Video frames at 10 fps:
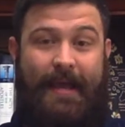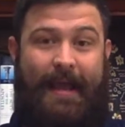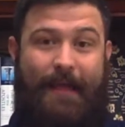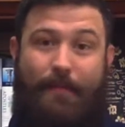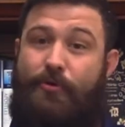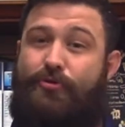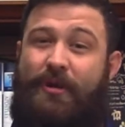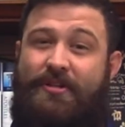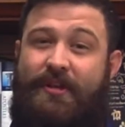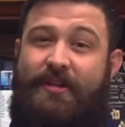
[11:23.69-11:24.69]
And most
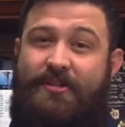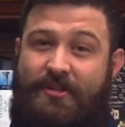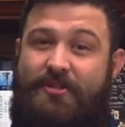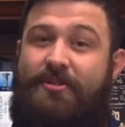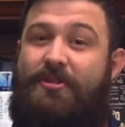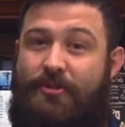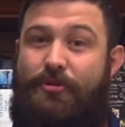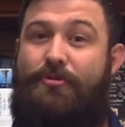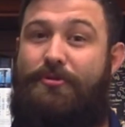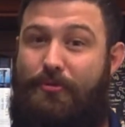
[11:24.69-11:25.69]
translations just
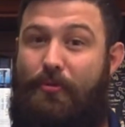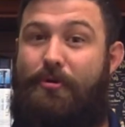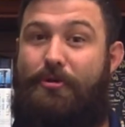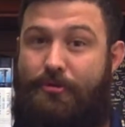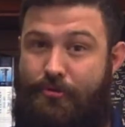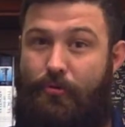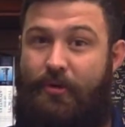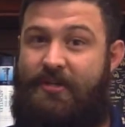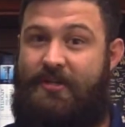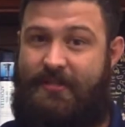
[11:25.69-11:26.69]
use the word
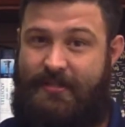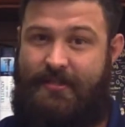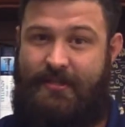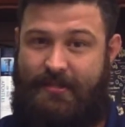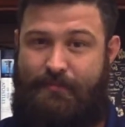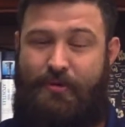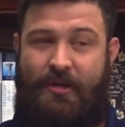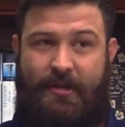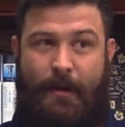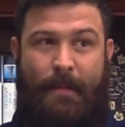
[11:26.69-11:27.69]
destroy to, to put it
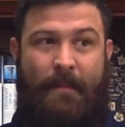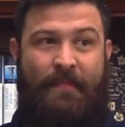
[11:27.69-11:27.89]
there, but